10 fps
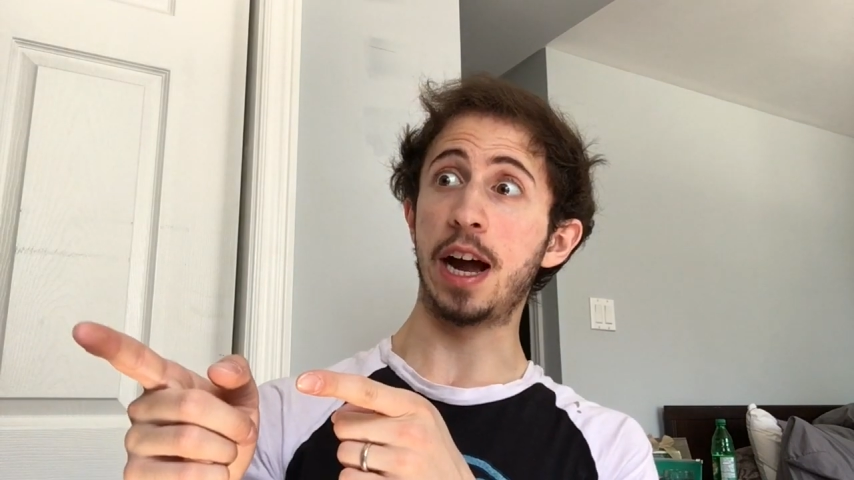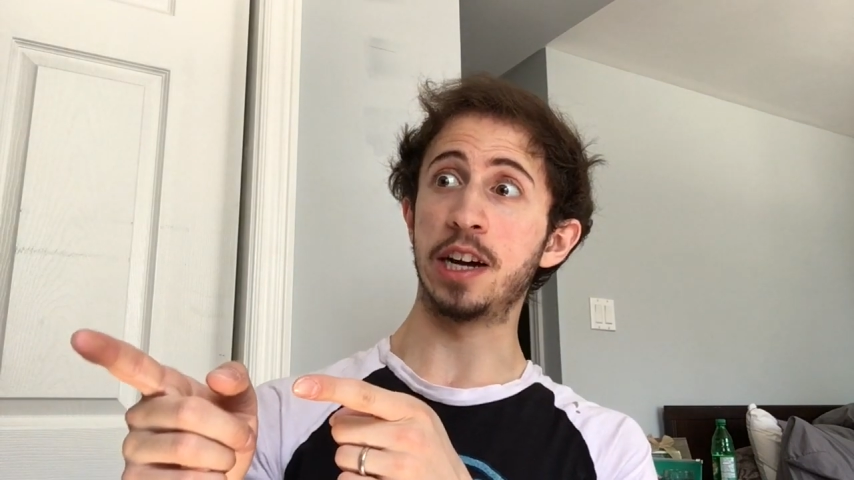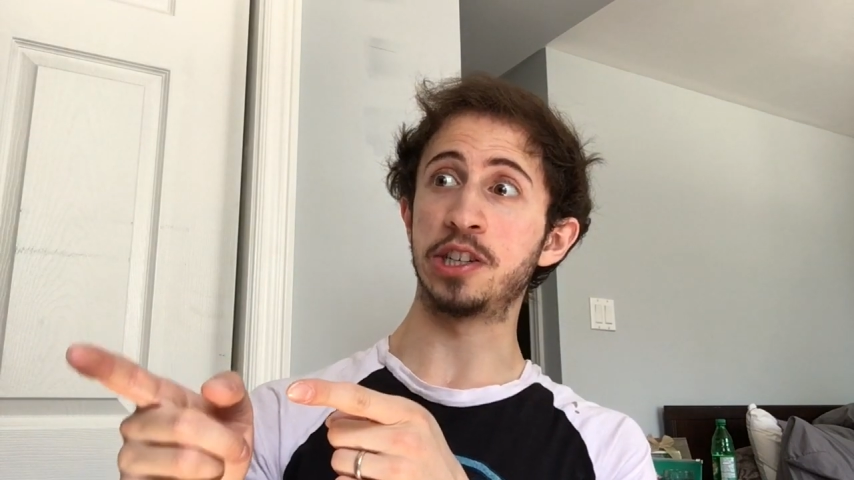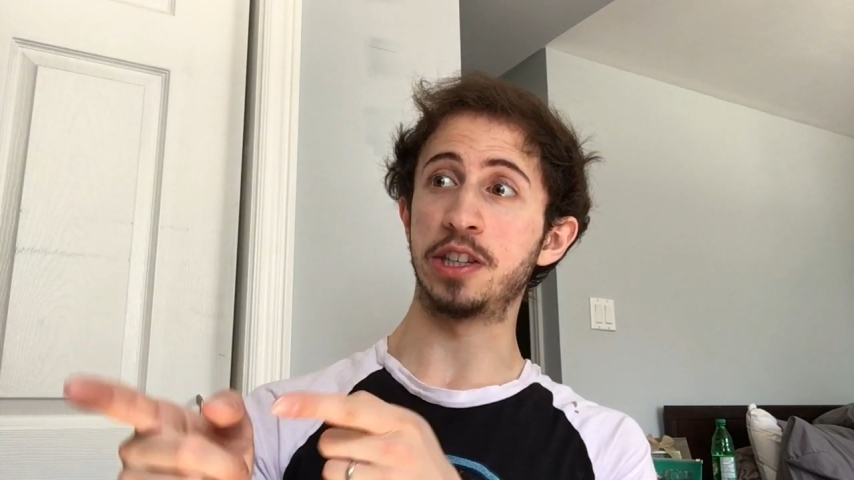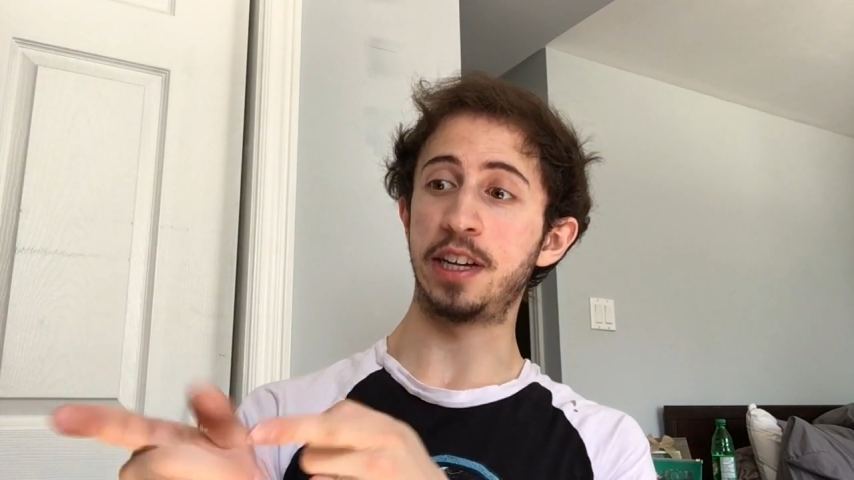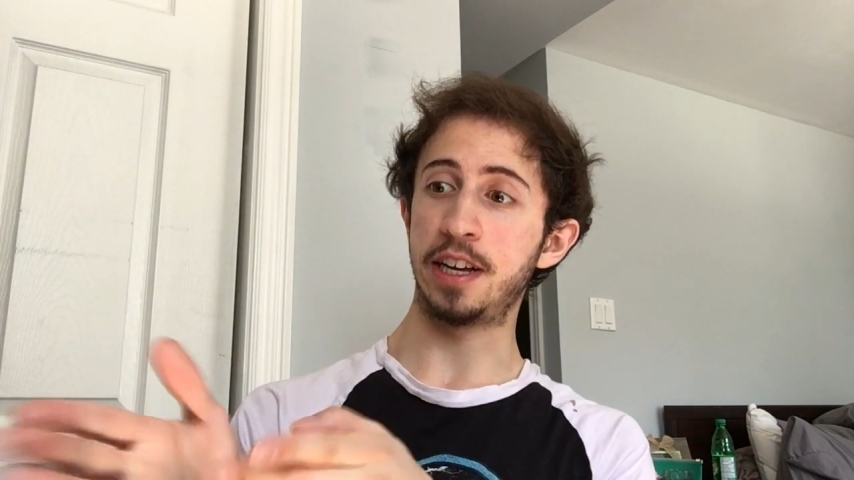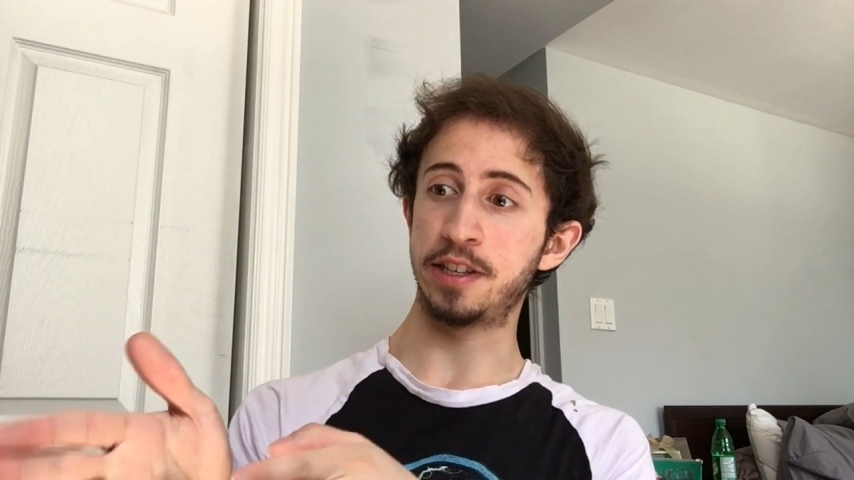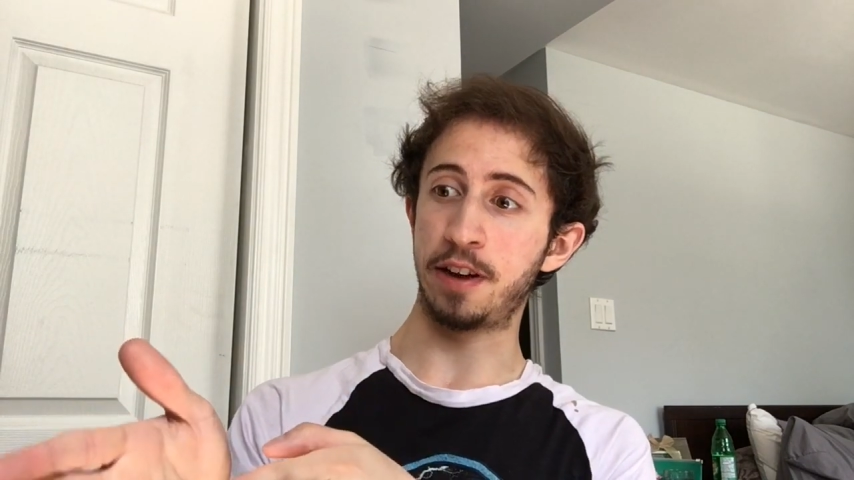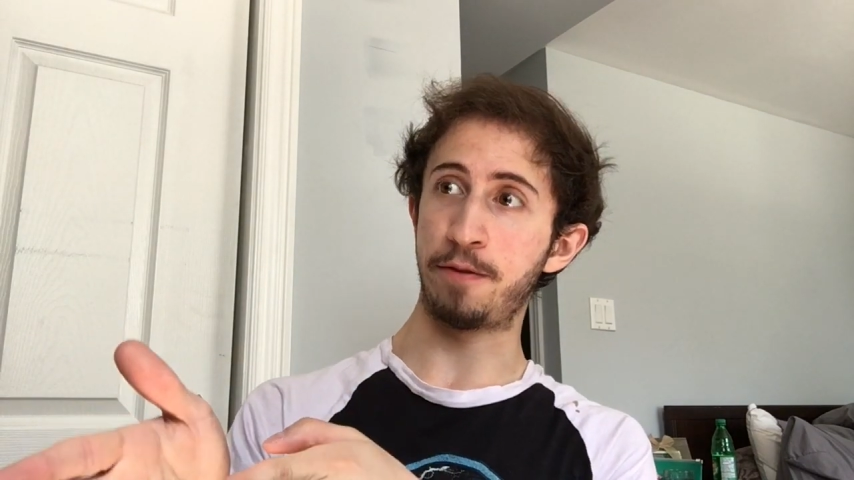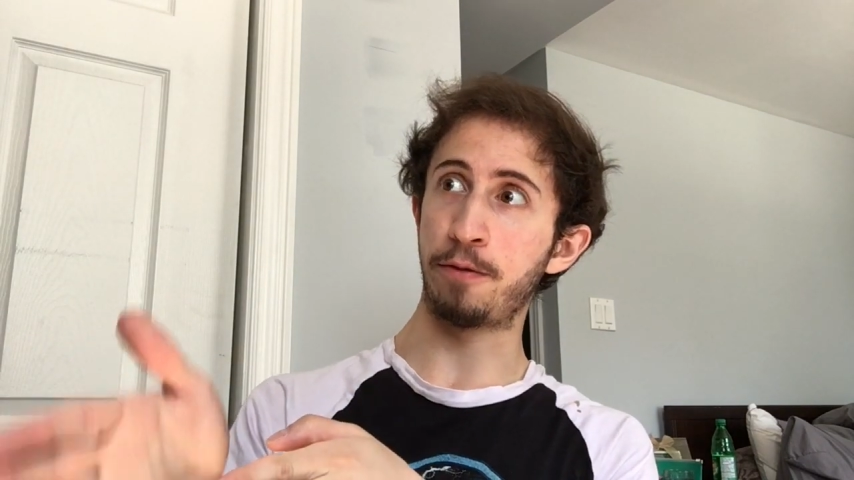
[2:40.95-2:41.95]
actually
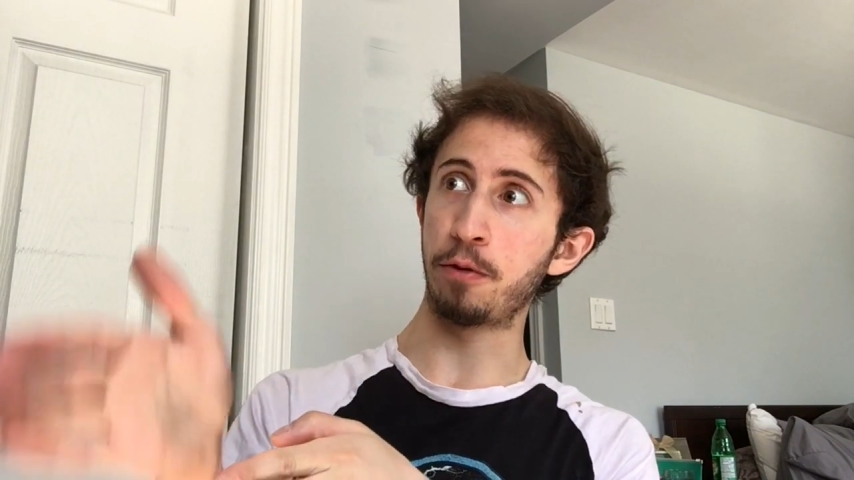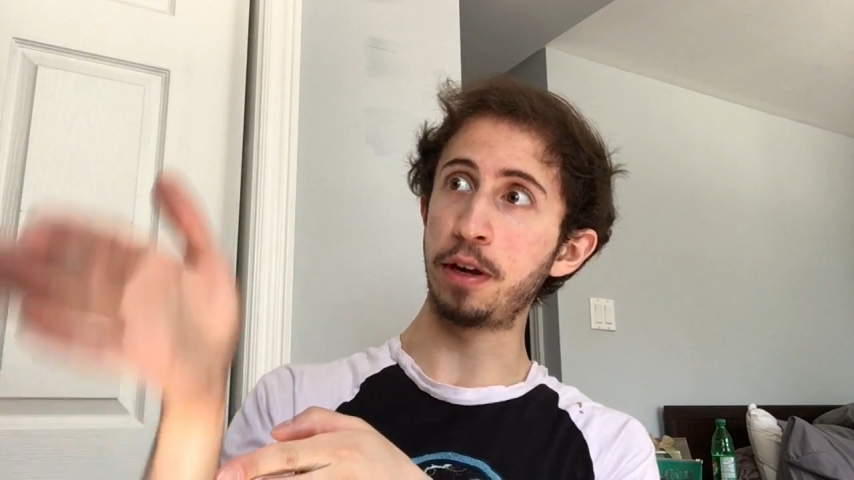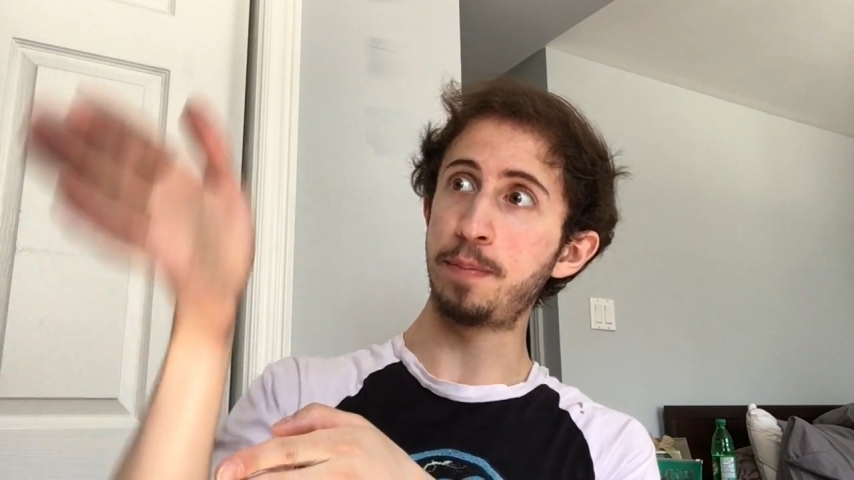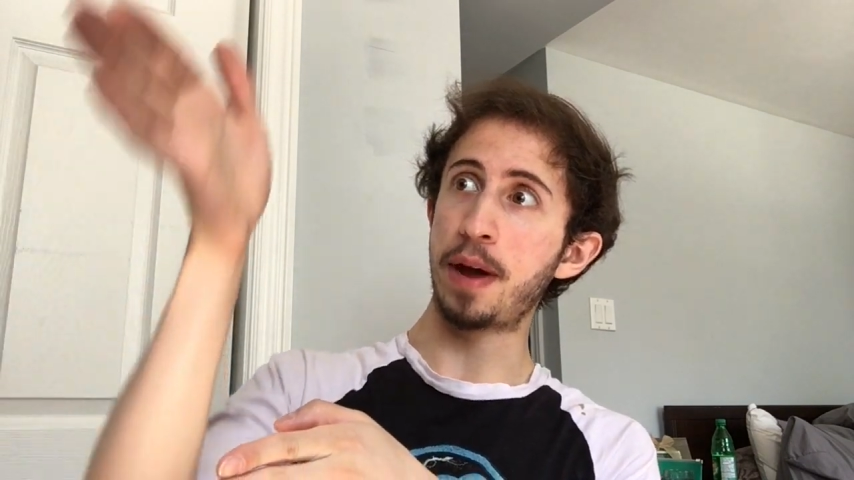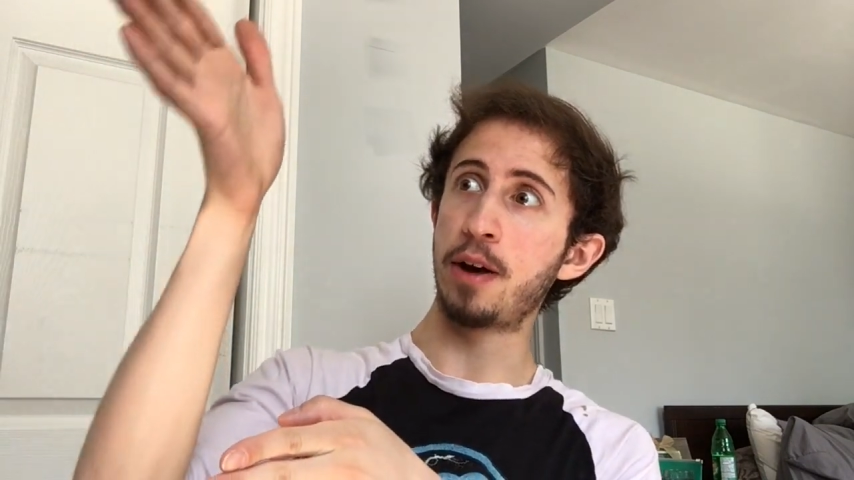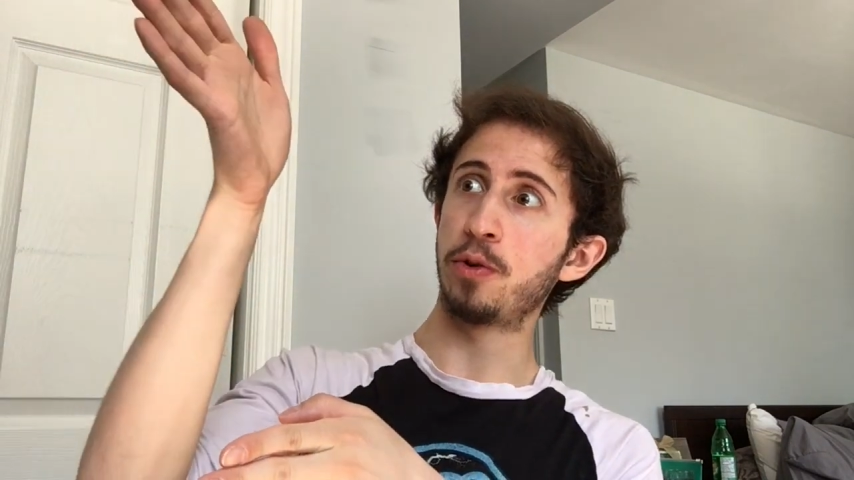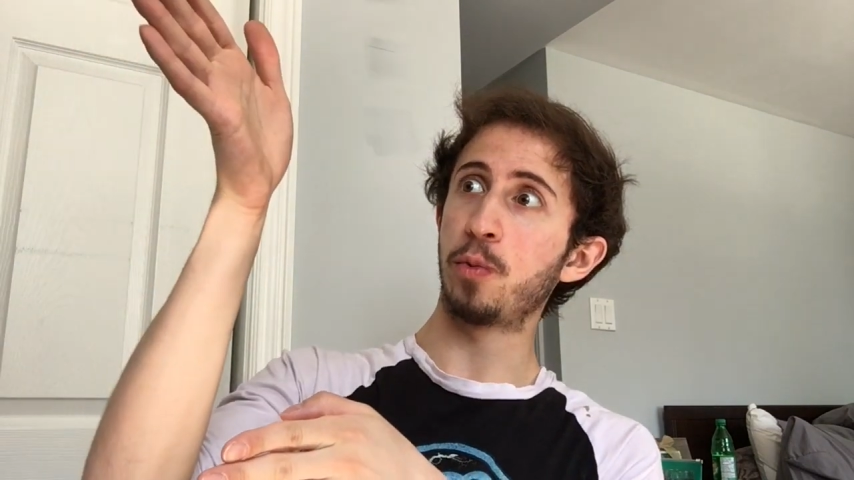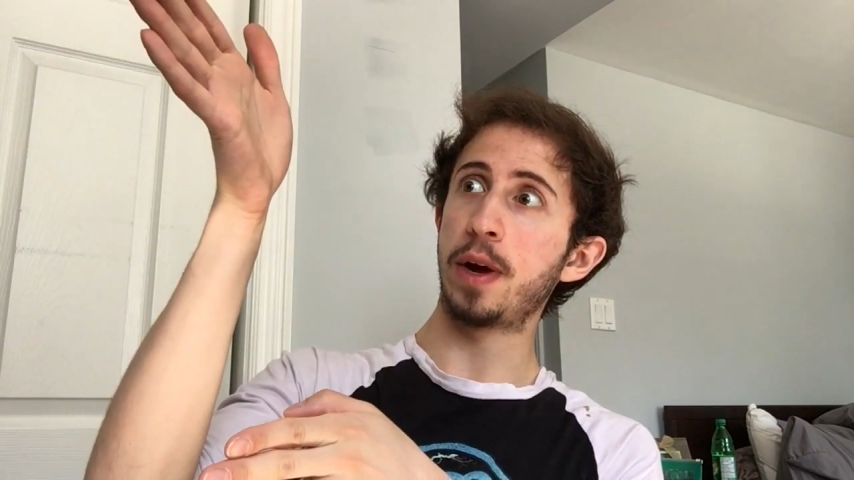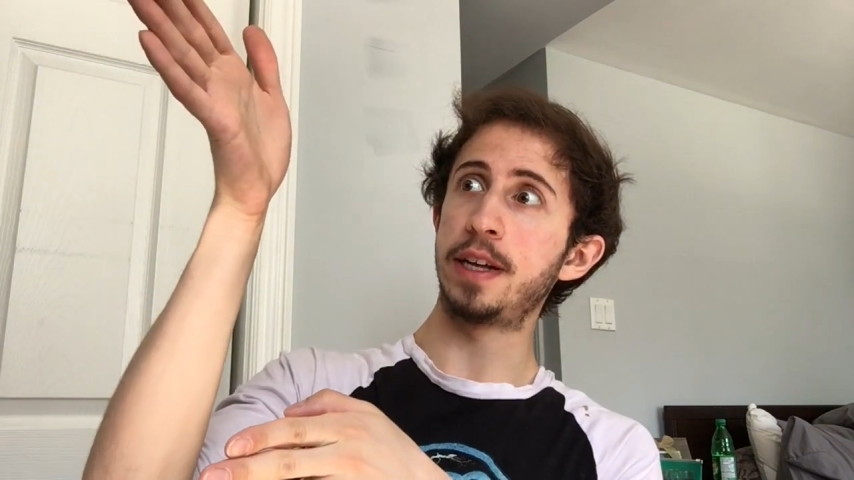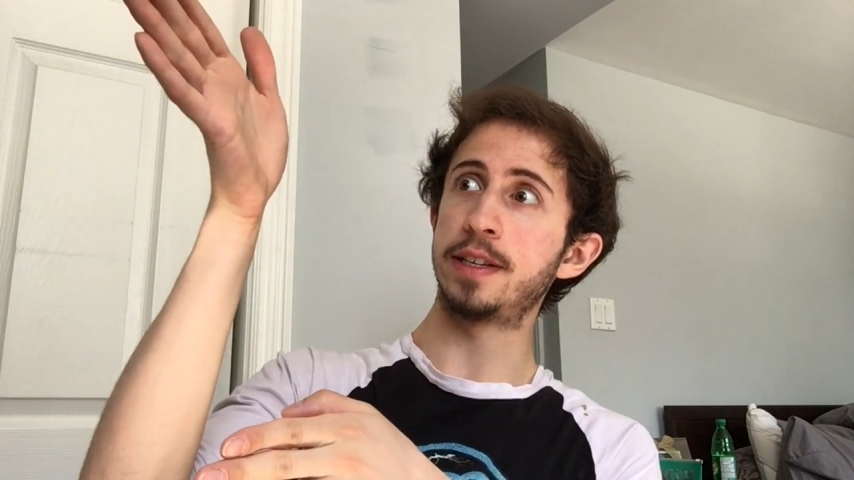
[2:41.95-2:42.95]
is a 40-pound
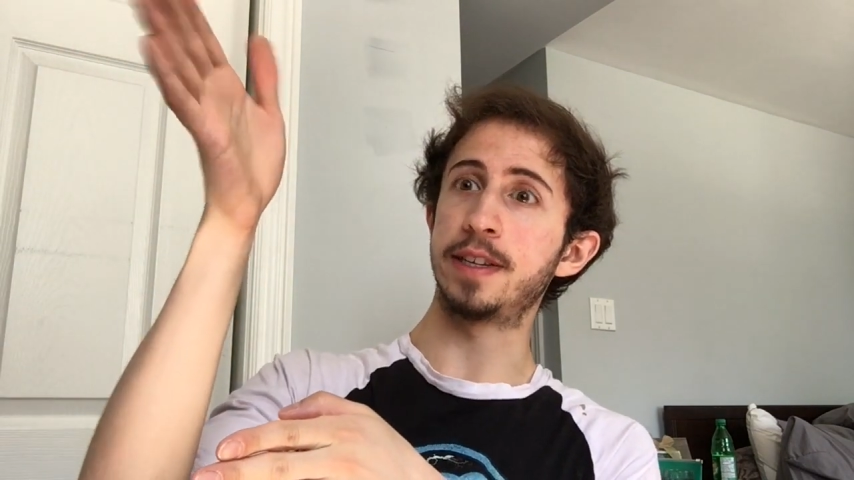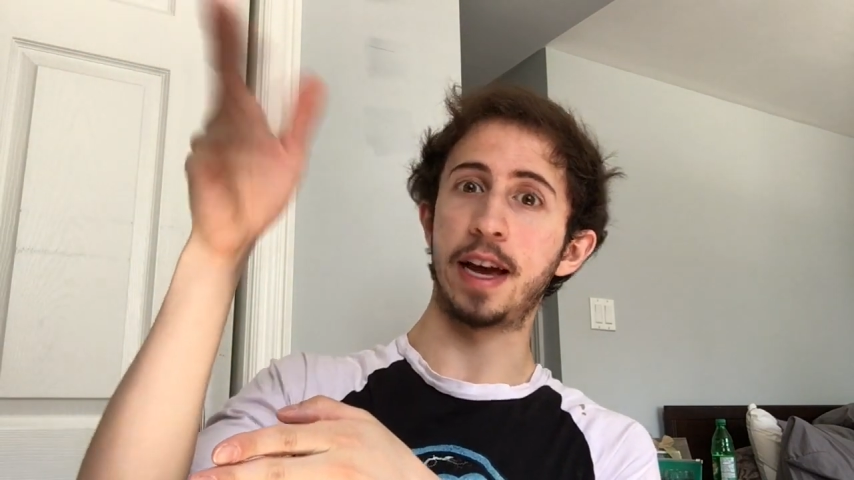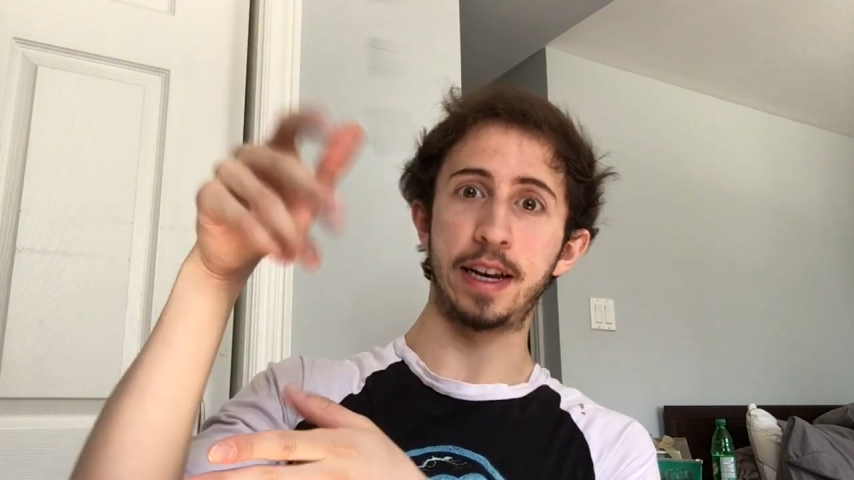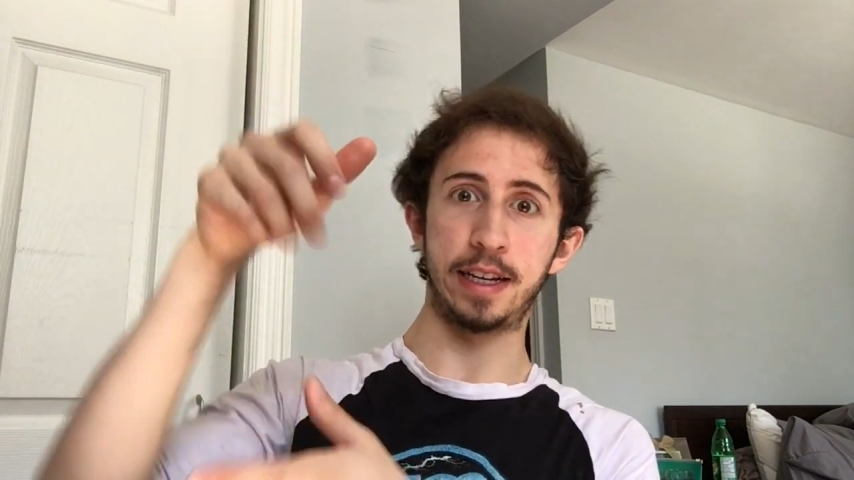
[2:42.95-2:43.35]
weight set.